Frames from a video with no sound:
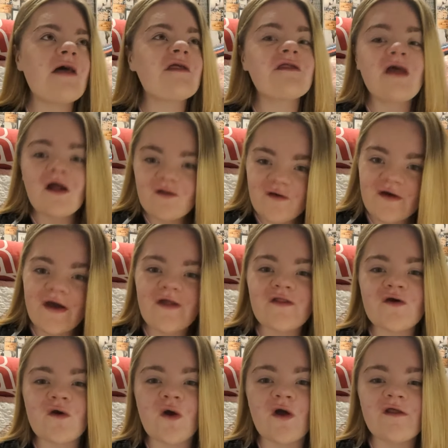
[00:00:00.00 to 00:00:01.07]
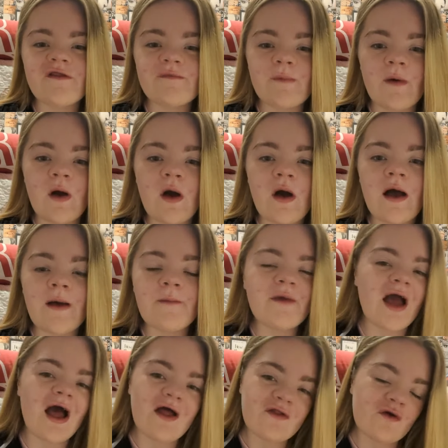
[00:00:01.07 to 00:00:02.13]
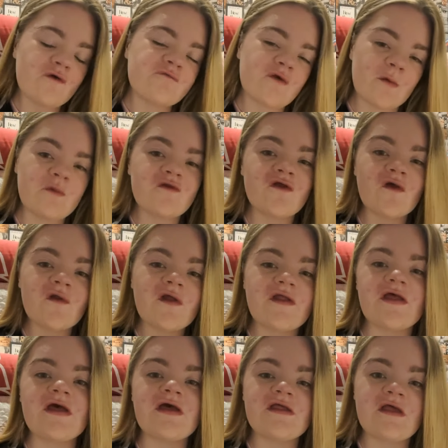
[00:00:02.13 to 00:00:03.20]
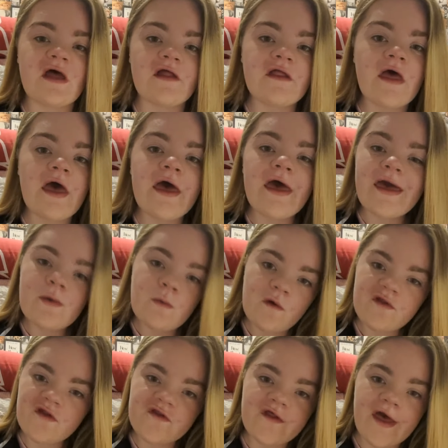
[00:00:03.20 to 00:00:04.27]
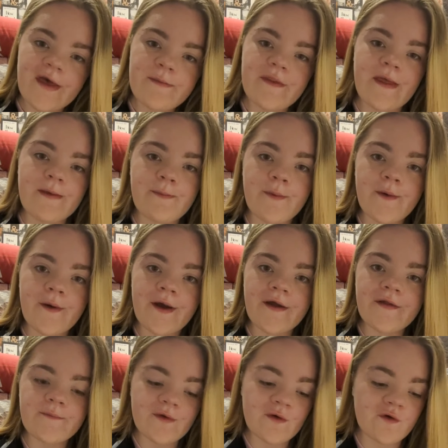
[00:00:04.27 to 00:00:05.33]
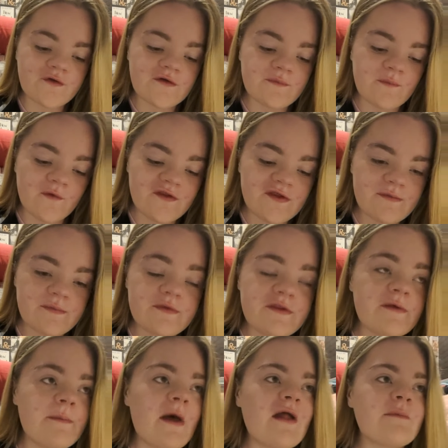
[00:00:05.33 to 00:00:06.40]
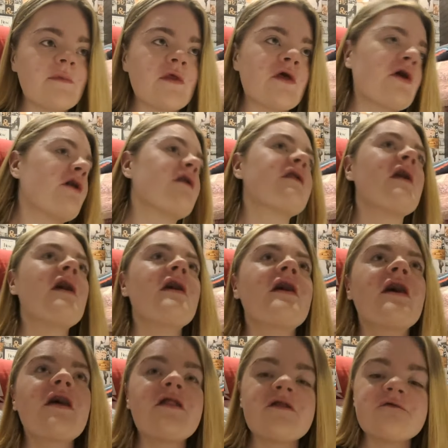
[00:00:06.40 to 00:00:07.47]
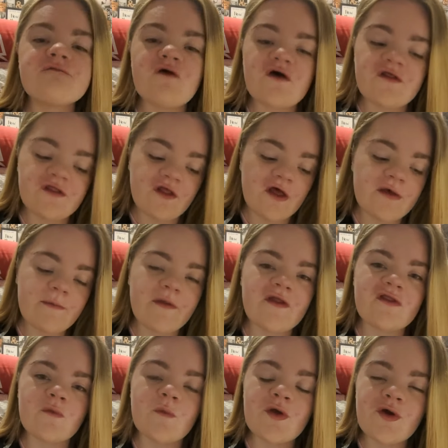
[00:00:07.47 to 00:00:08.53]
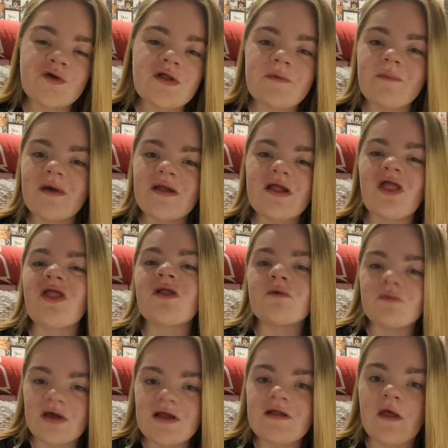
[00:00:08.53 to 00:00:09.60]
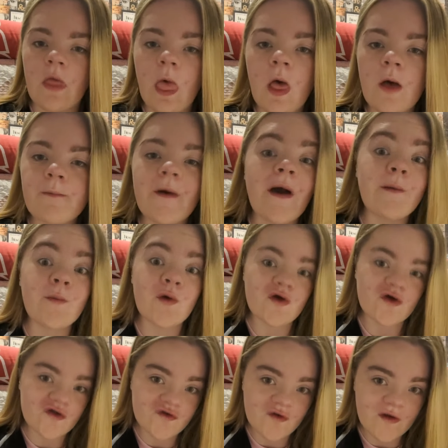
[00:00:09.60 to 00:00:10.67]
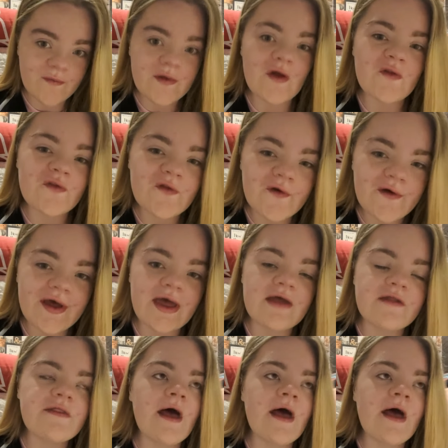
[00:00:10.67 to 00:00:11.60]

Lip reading: Cedric hit the crossbar, and we had other opportunities. And it was a shame at that point we couldn't have put it to bed, because in the first 30 minutes we could have been 3-0 up, and we were extremely unlucky.